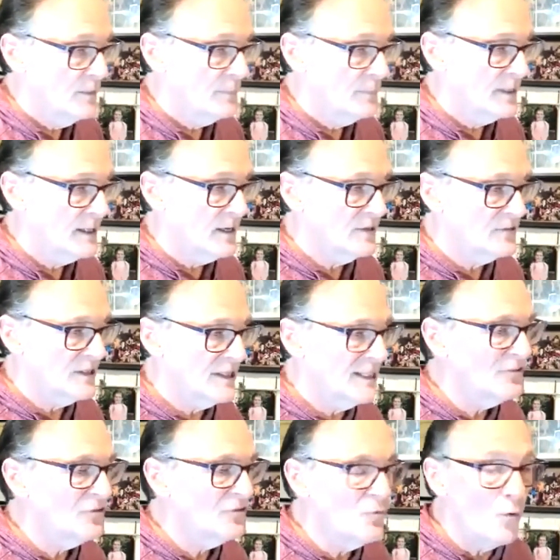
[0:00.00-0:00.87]
because it
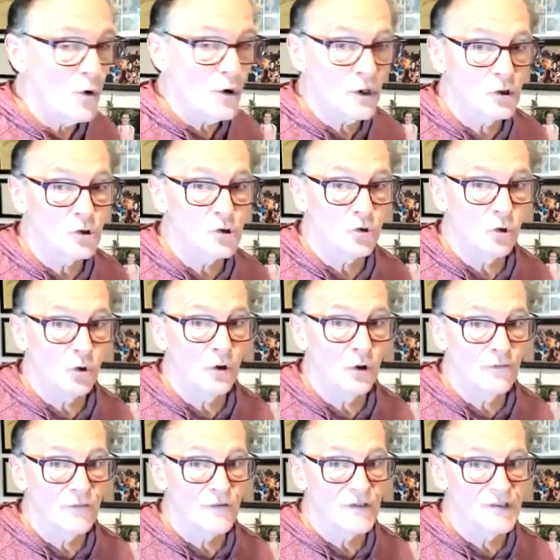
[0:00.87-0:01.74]
gives you more
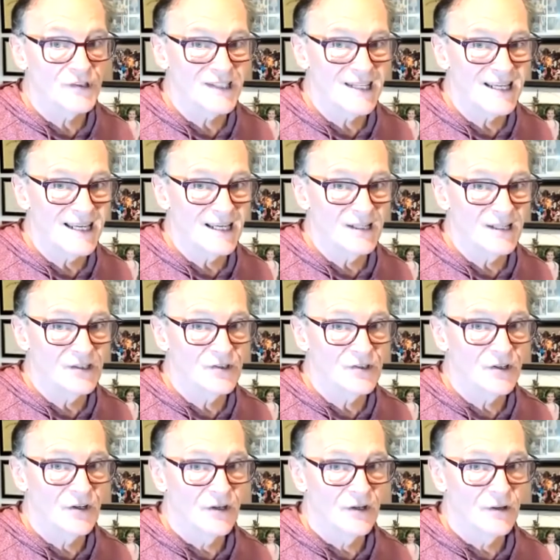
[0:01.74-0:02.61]
control over the
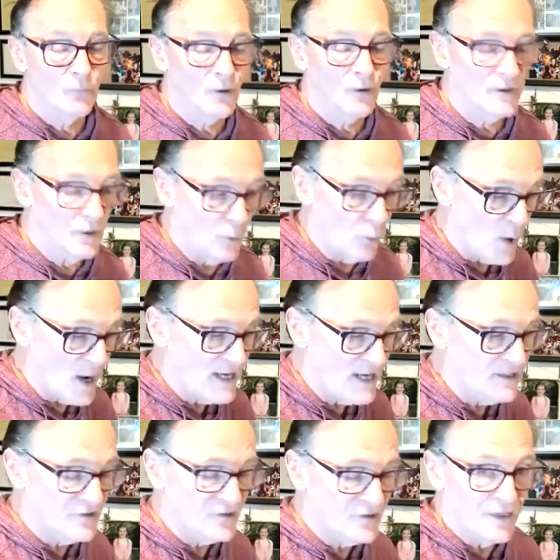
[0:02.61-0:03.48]
skis, whether the
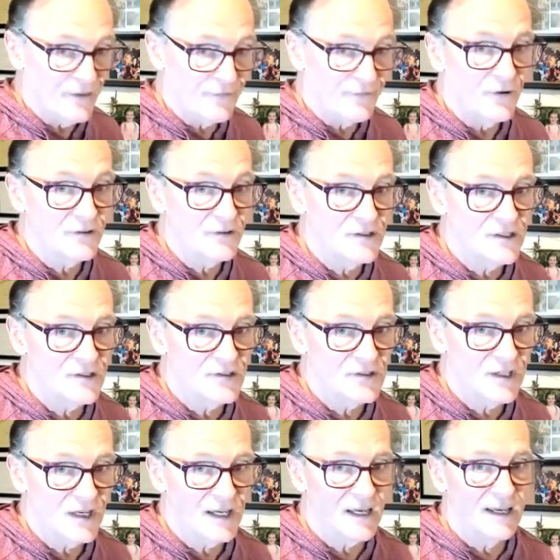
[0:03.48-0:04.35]
weight is on the front of the
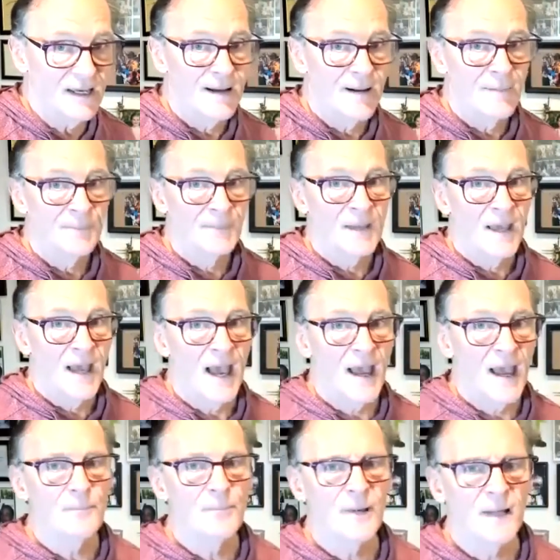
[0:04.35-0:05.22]
ski,
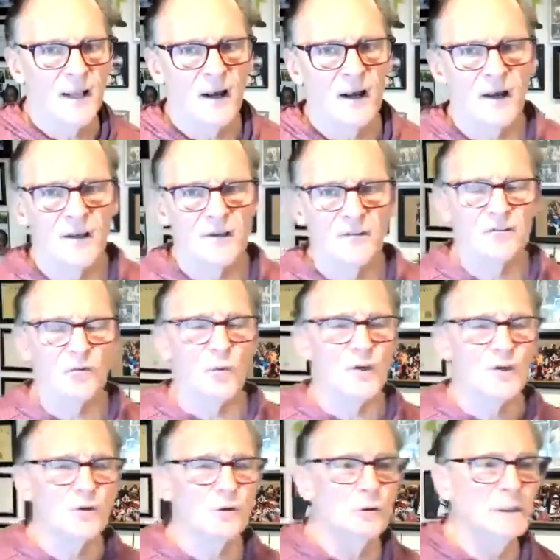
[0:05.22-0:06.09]
and because
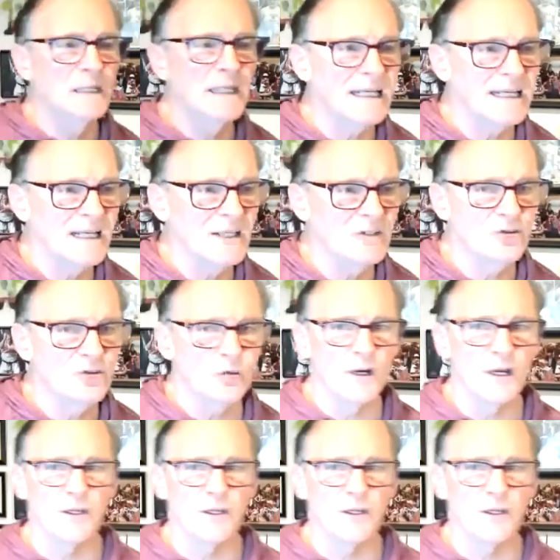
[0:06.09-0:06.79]
when you lean into